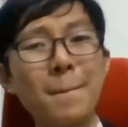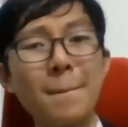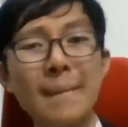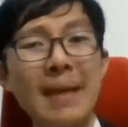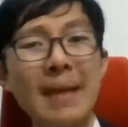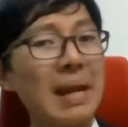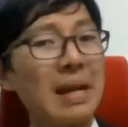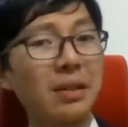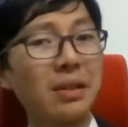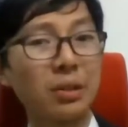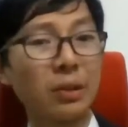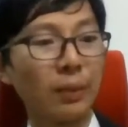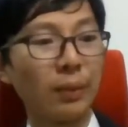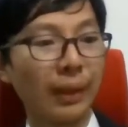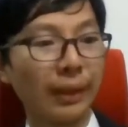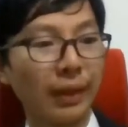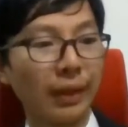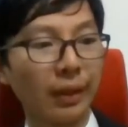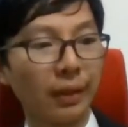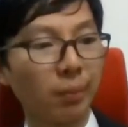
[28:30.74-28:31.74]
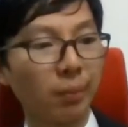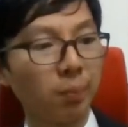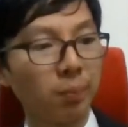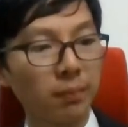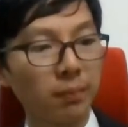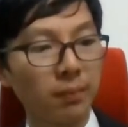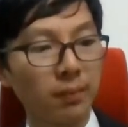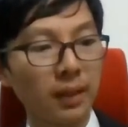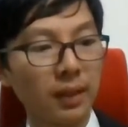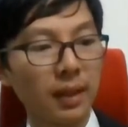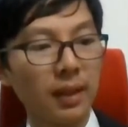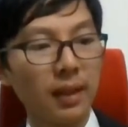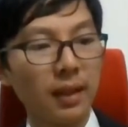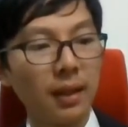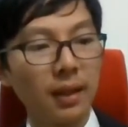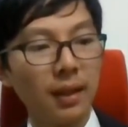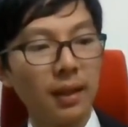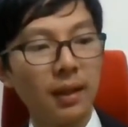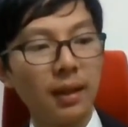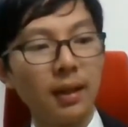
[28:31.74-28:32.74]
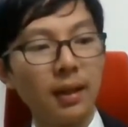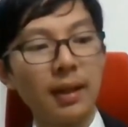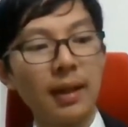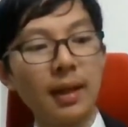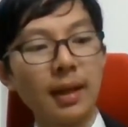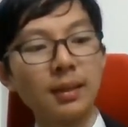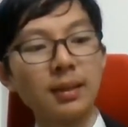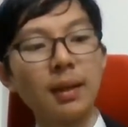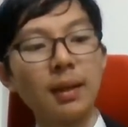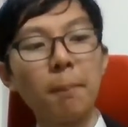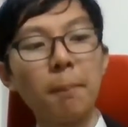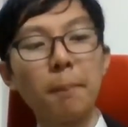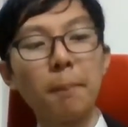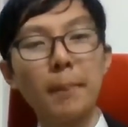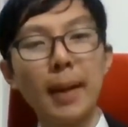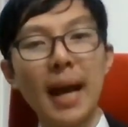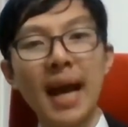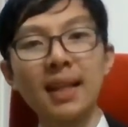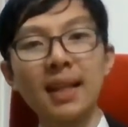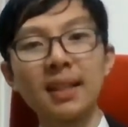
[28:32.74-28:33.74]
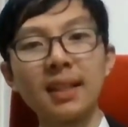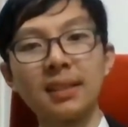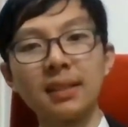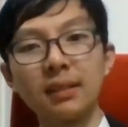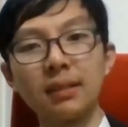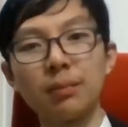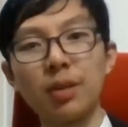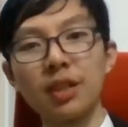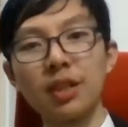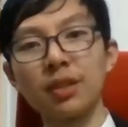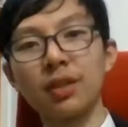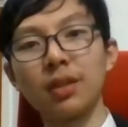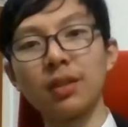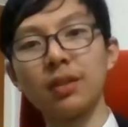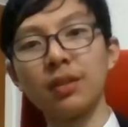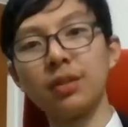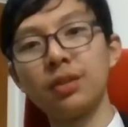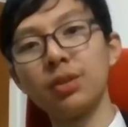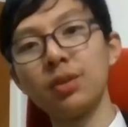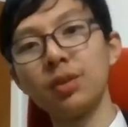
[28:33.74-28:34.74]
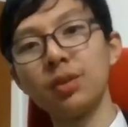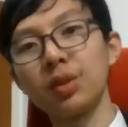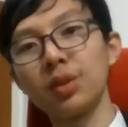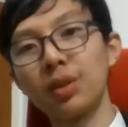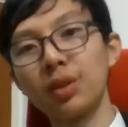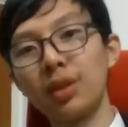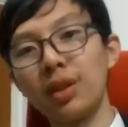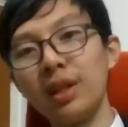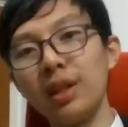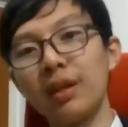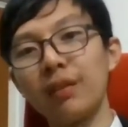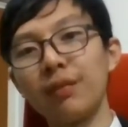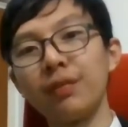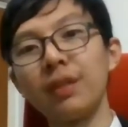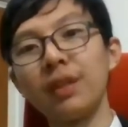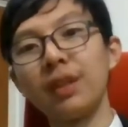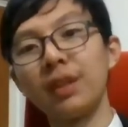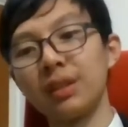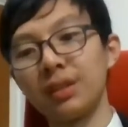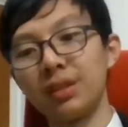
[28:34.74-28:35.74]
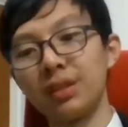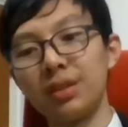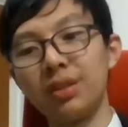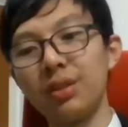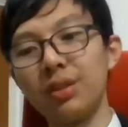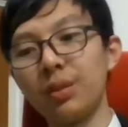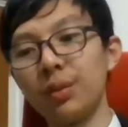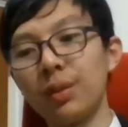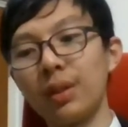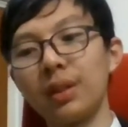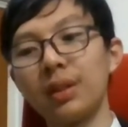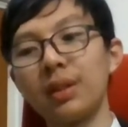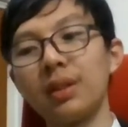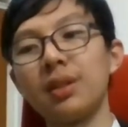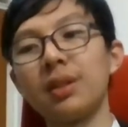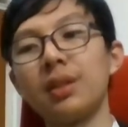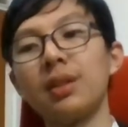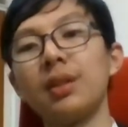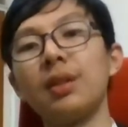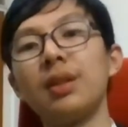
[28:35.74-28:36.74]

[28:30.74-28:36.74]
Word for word: Yeah, sure, why not? Next up, Patton, based on the true story of this U.S.